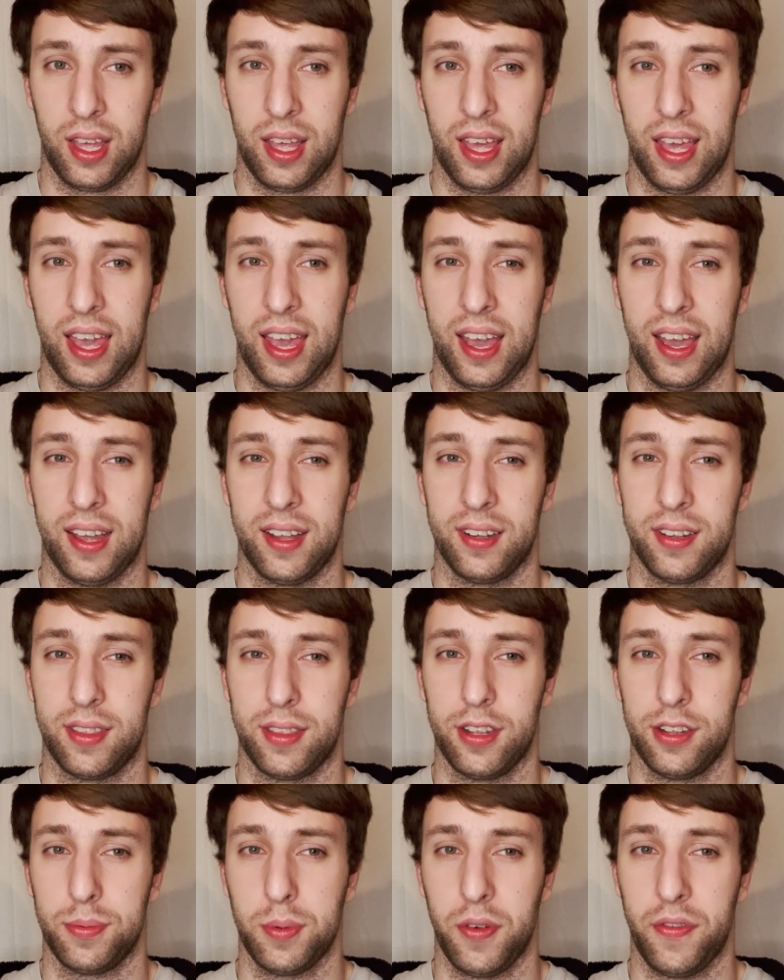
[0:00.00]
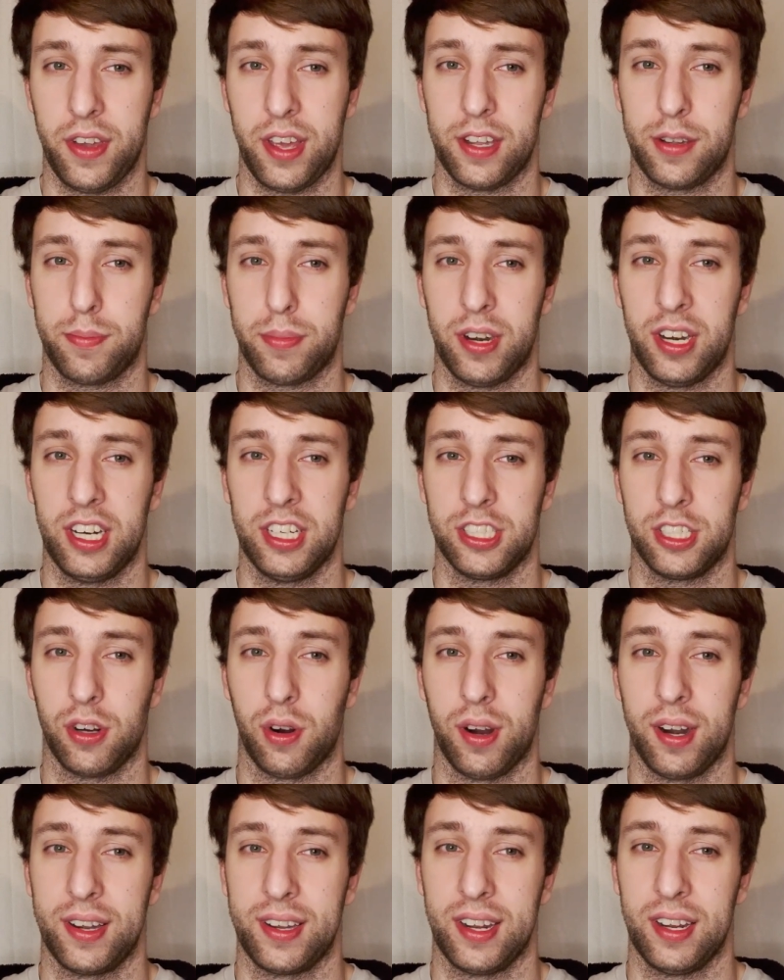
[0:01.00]
And this movie is pretty
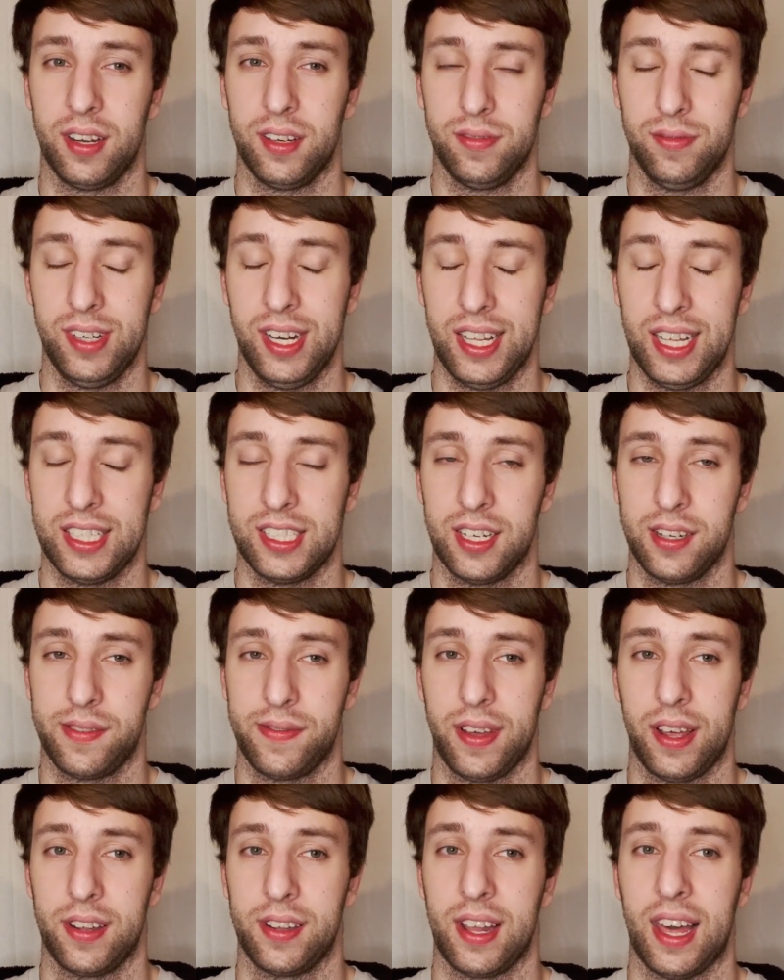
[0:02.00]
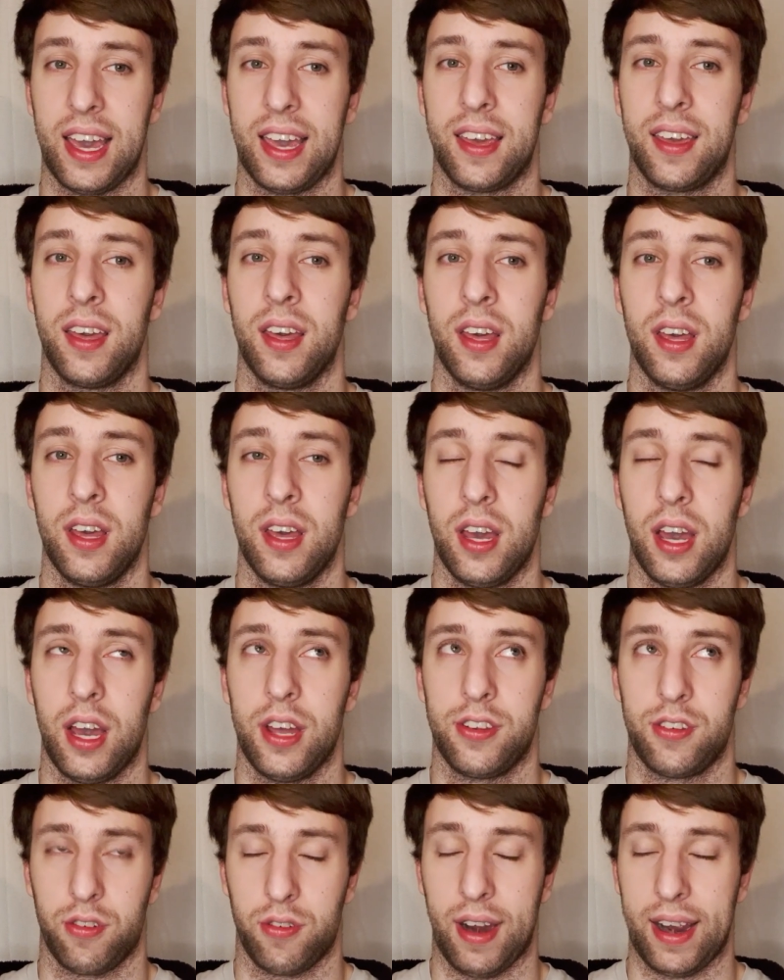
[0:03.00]
short. It really just feels like a
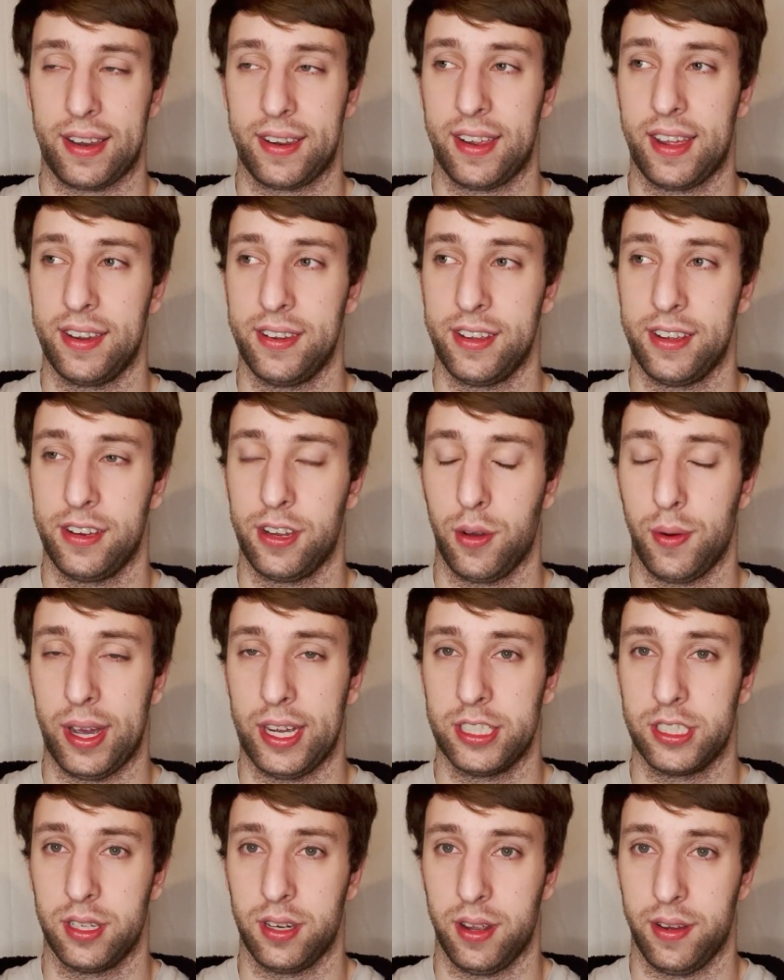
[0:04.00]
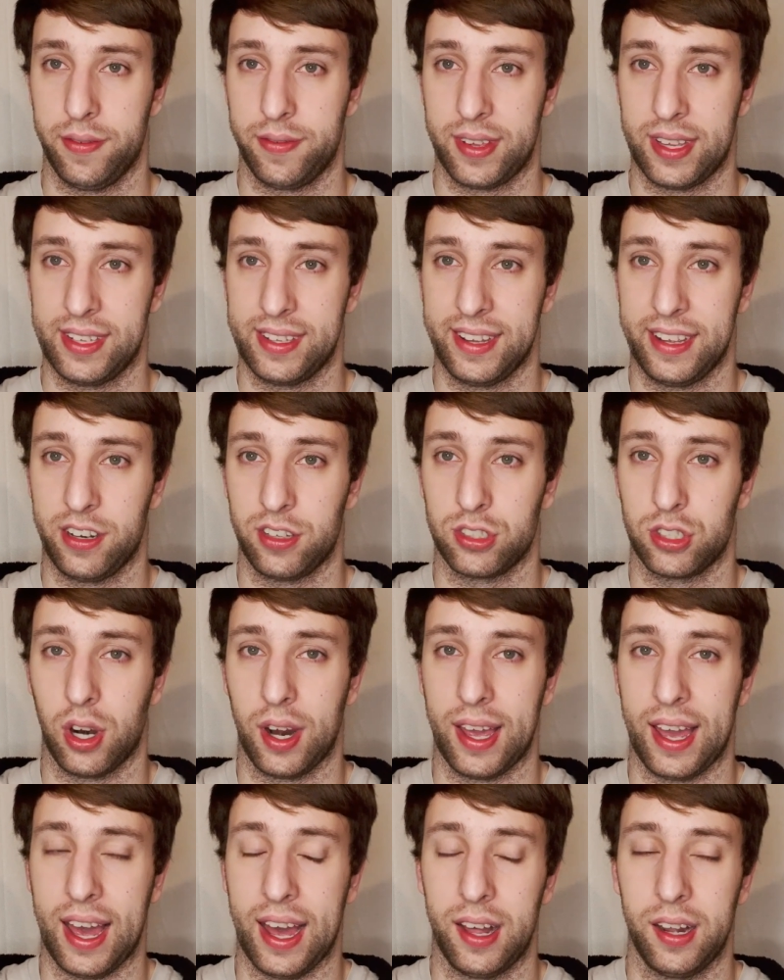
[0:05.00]
direct continuation of Casino
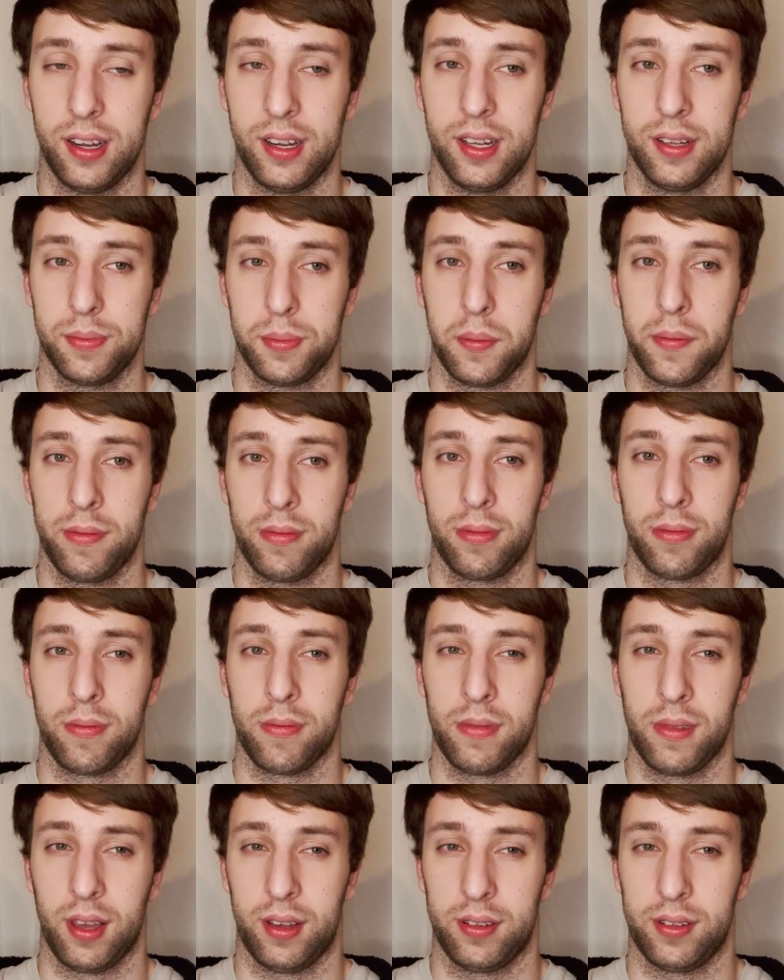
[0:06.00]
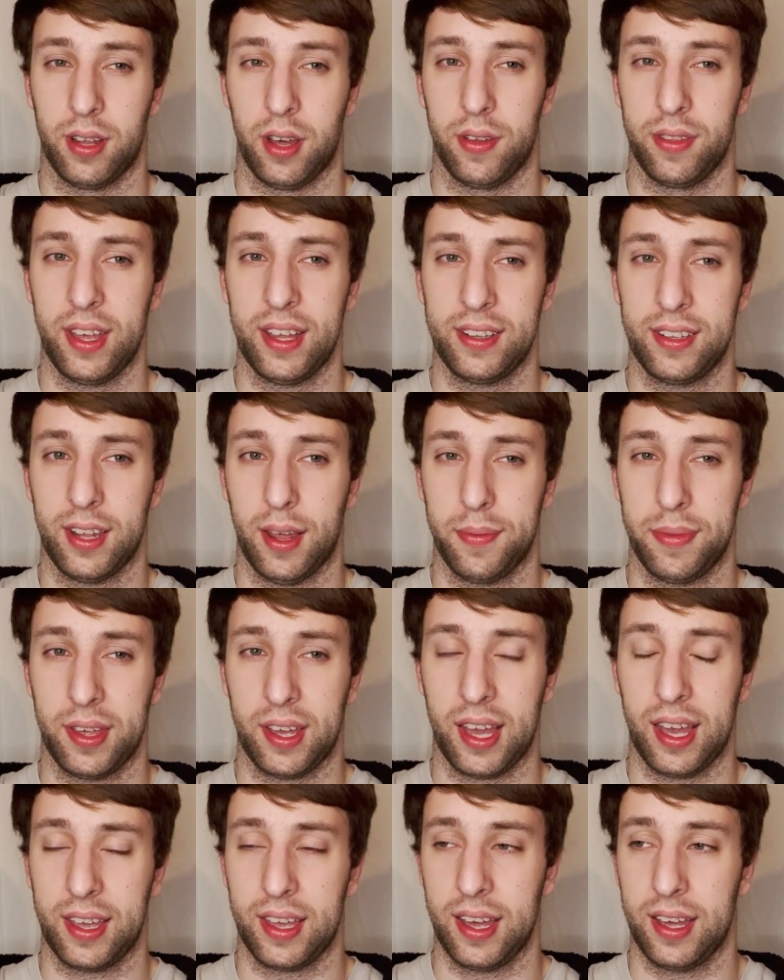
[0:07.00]
Royale. So that's
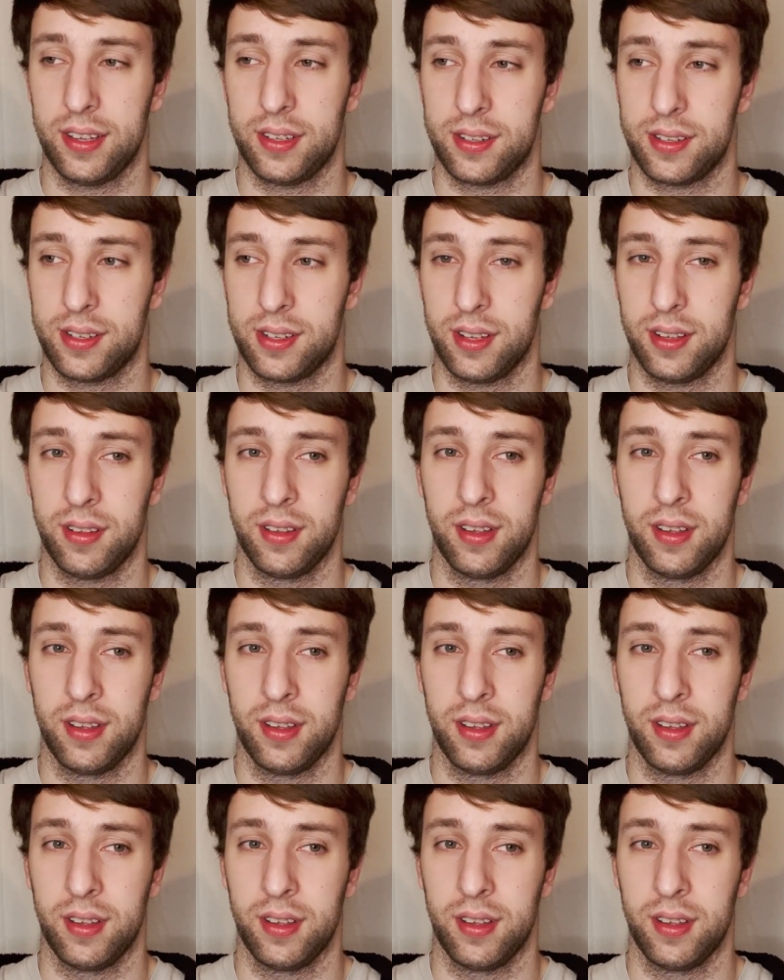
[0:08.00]
something, I guess.